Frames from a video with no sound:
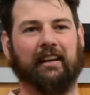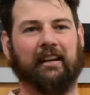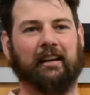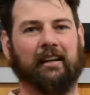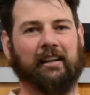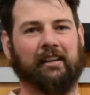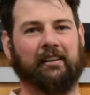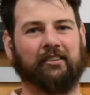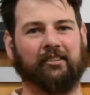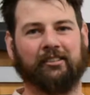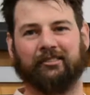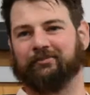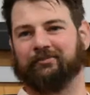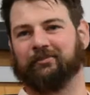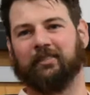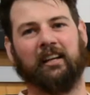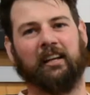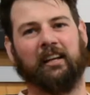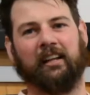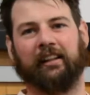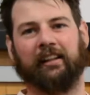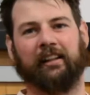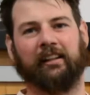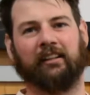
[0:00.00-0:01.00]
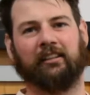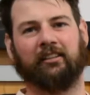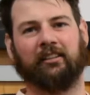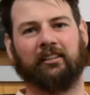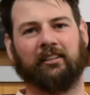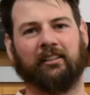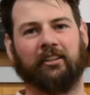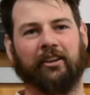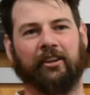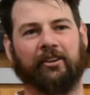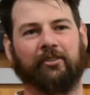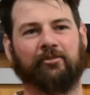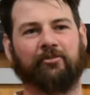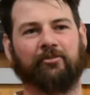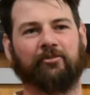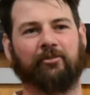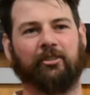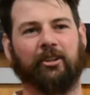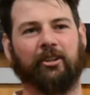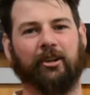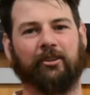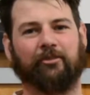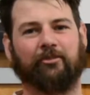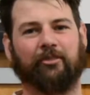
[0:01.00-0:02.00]
and a lot
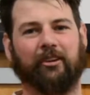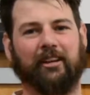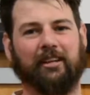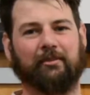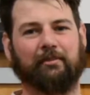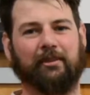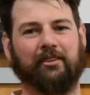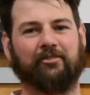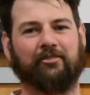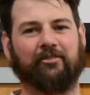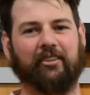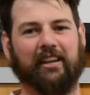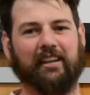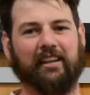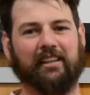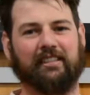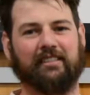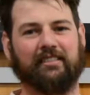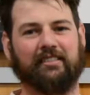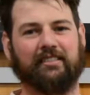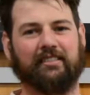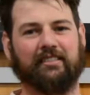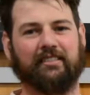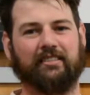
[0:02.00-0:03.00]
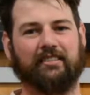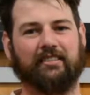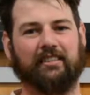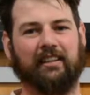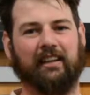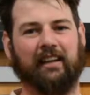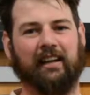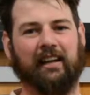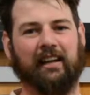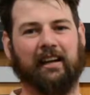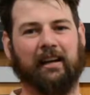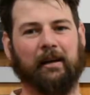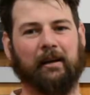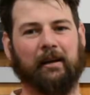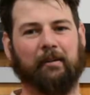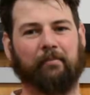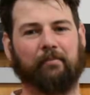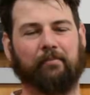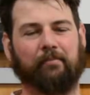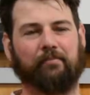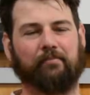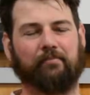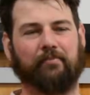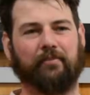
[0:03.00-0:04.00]
of rugby fans, a
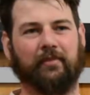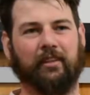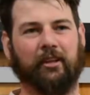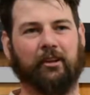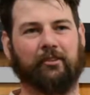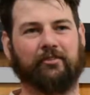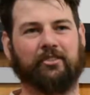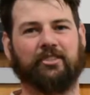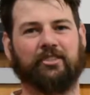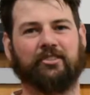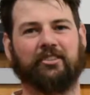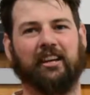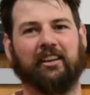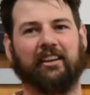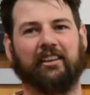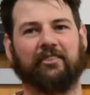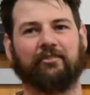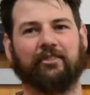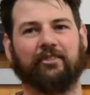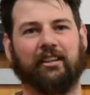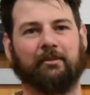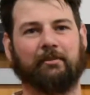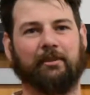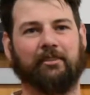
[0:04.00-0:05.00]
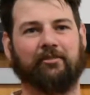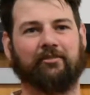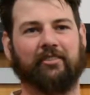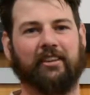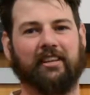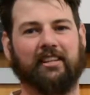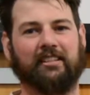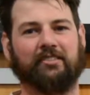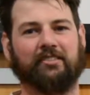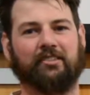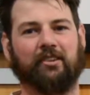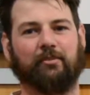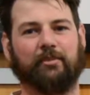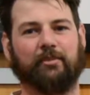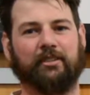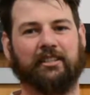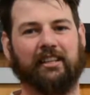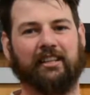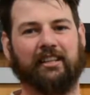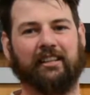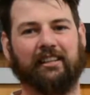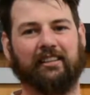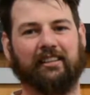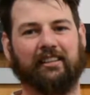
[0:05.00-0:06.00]
lot of Australian rugby fans not
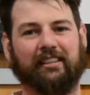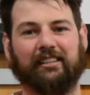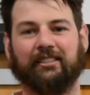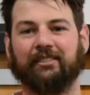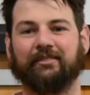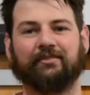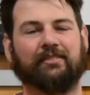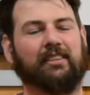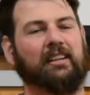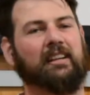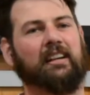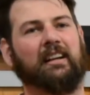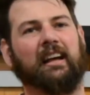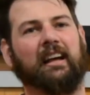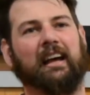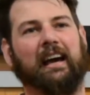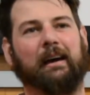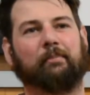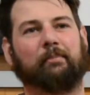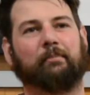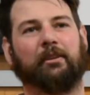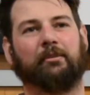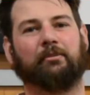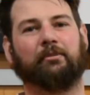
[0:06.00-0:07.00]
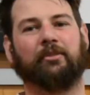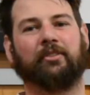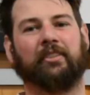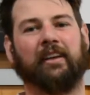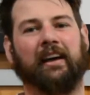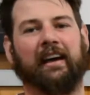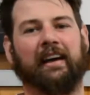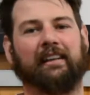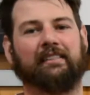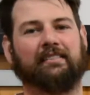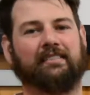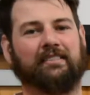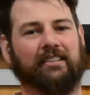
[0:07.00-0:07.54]
particularly happy with that.